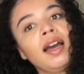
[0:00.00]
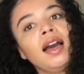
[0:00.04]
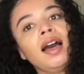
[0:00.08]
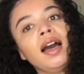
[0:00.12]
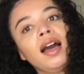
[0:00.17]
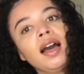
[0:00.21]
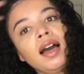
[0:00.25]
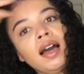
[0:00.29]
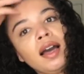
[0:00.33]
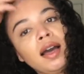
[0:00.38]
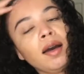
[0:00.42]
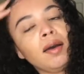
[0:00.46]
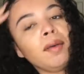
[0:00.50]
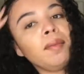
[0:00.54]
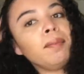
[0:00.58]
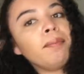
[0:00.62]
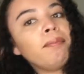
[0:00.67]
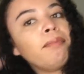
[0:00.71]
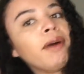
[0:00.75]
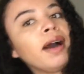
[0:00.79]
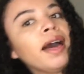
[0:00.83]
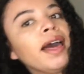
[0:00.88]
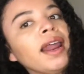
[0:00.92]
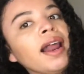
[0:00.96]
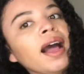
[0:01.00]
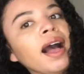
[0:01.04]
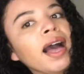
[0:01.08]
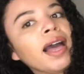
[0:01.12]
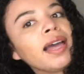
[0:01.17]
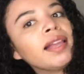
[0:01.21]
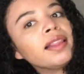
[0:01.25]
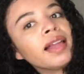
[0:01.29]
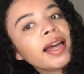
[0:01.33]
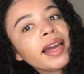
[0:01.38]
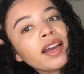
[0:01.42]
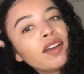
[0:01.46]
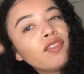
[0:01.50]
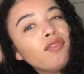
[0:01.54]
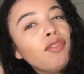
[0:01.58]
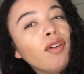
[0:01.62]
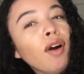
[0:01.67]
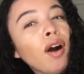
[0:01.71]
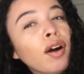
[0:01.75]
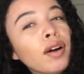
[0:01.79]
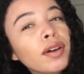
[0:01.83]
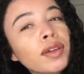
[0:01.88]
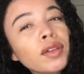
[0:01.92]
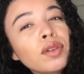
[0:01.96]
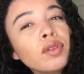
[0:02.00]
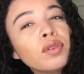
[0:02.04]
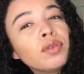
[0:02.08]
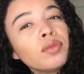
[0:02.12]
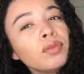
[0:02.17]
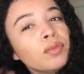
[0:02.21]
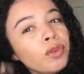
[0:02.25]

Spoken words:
But I like volume